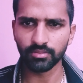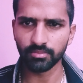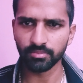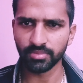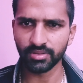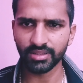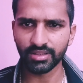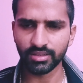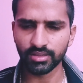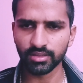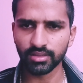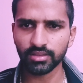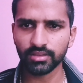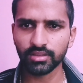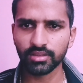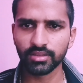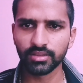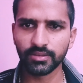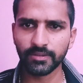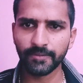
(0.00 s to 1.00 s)
brick earth
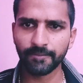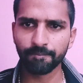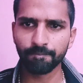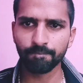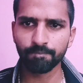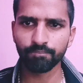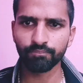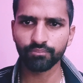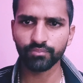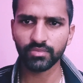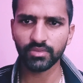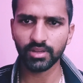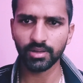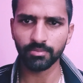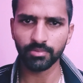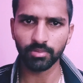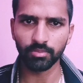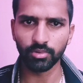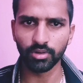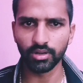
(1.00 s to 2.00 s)

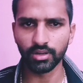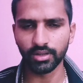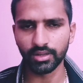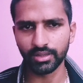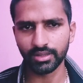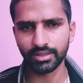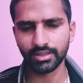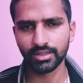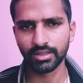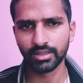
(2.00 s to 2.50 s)
after burning.